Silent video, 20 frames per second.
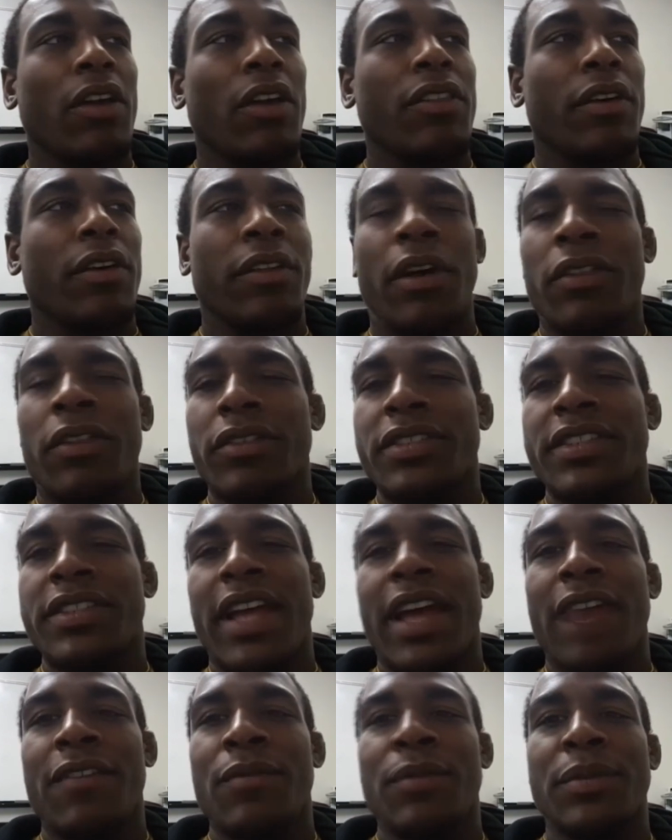the other
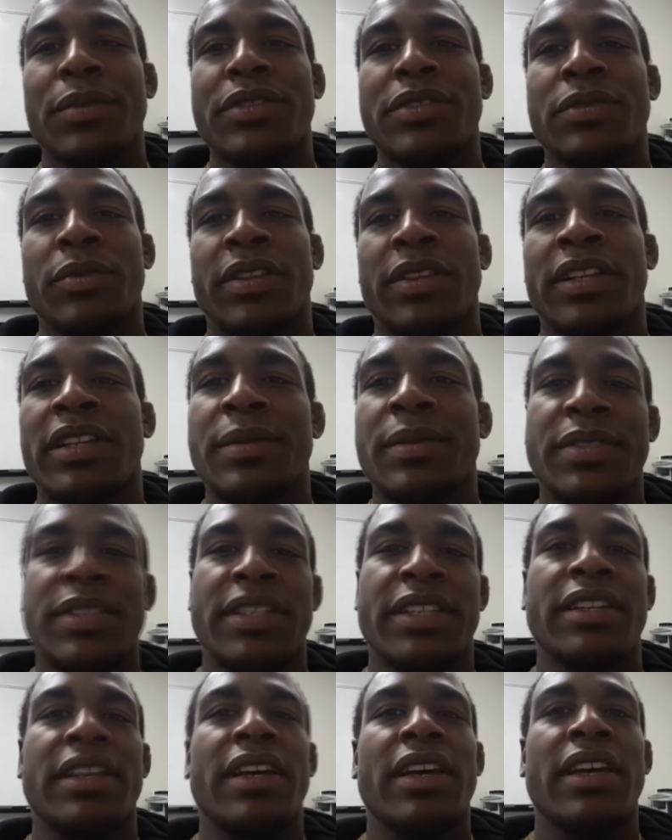staff members with
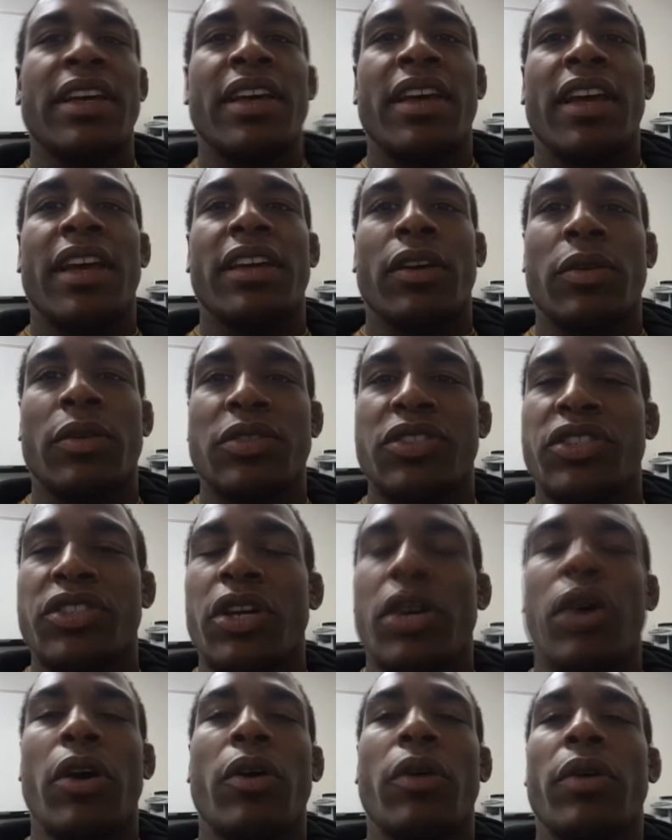Clemson and Coach
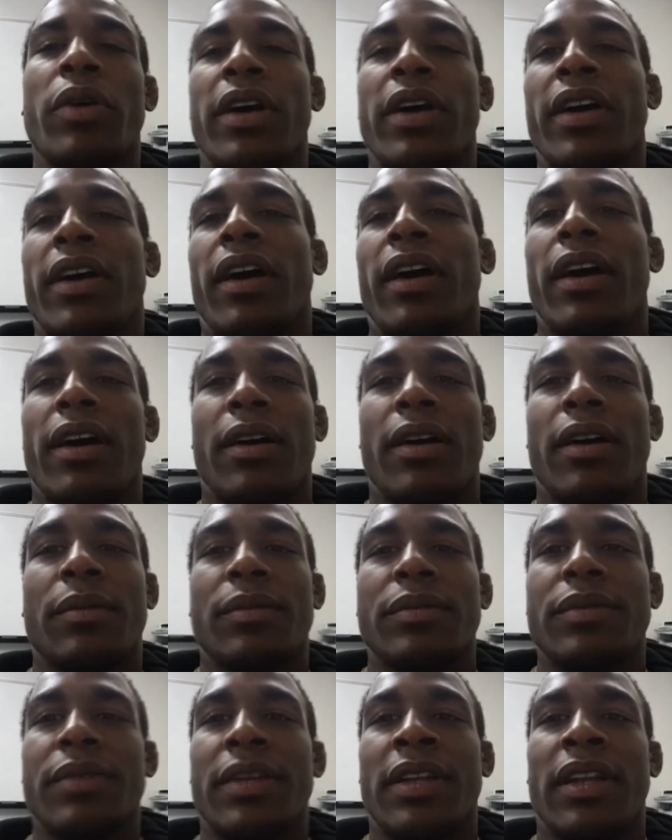Joe,
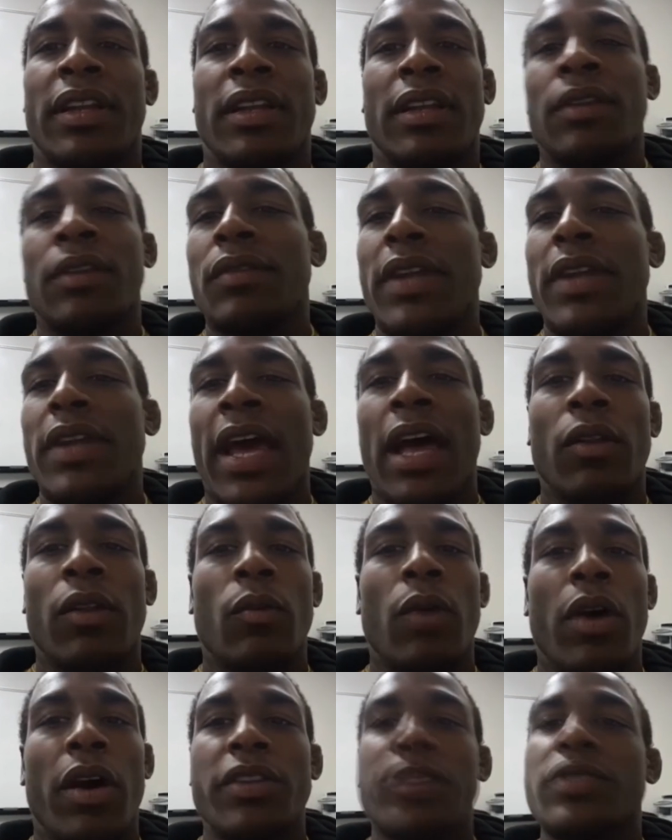and even Alan
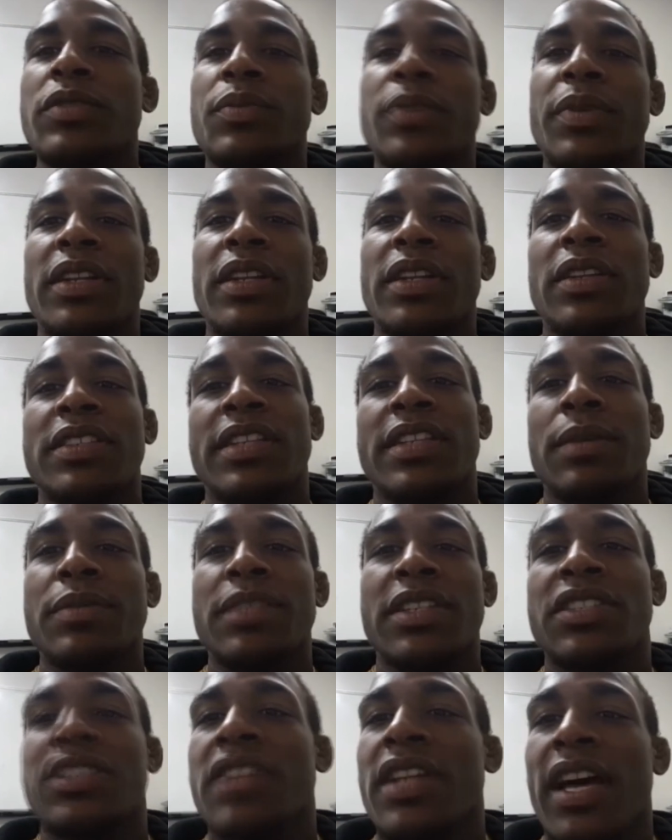Waters, who's been in the same
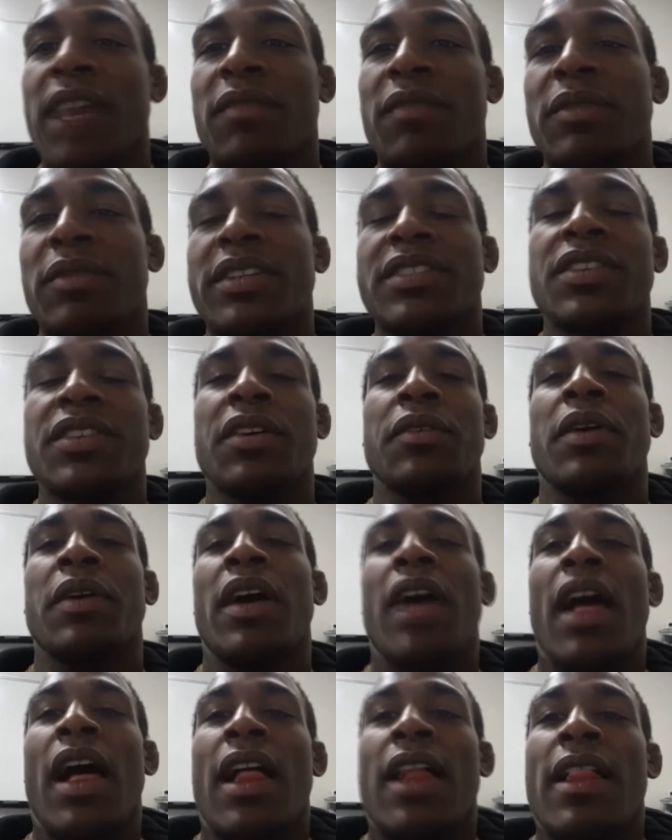position I'm in. So,
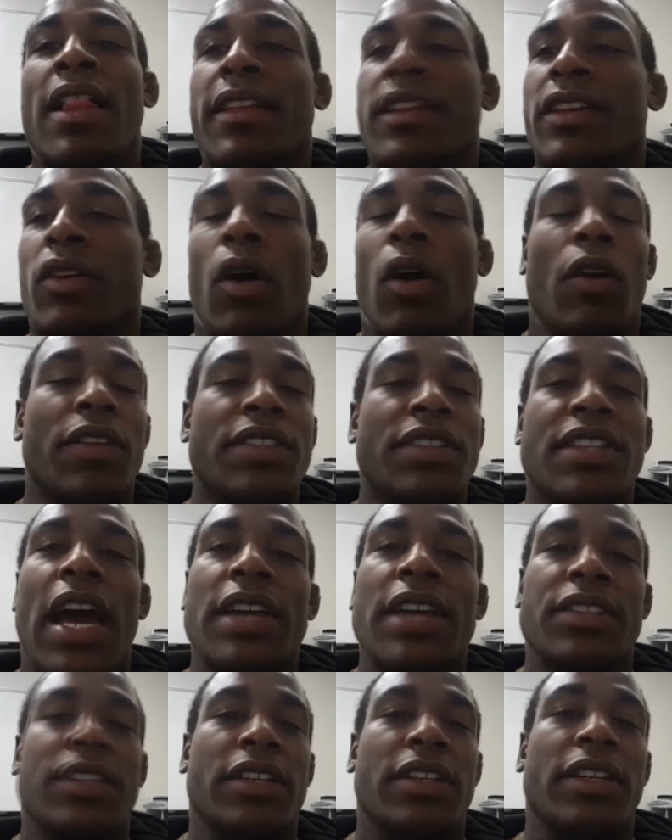you know, all these
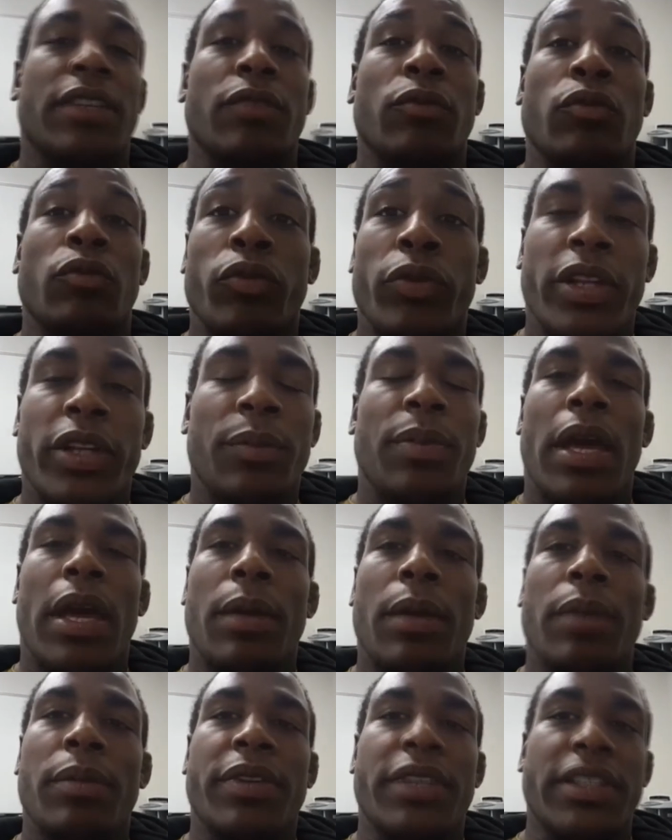guys are going to really be
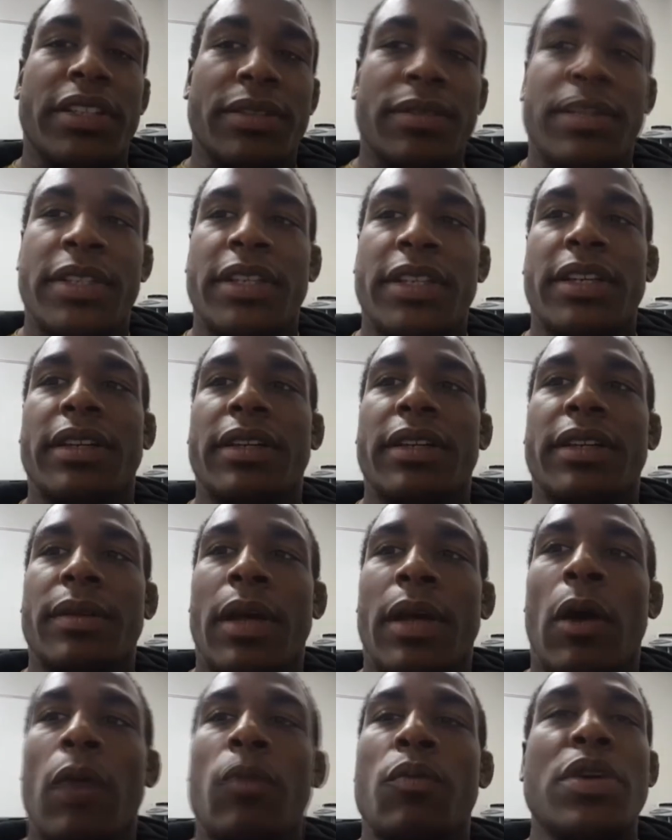able to
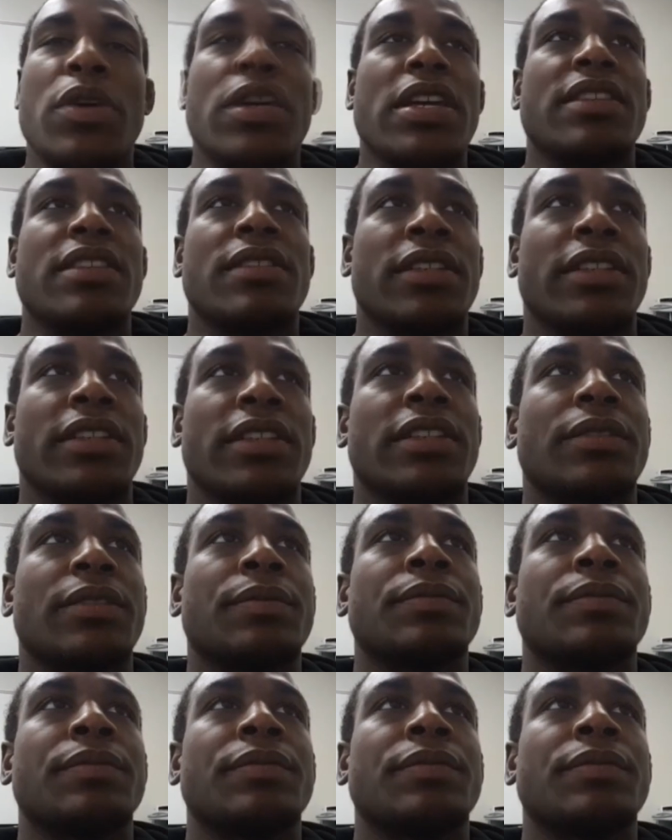help me to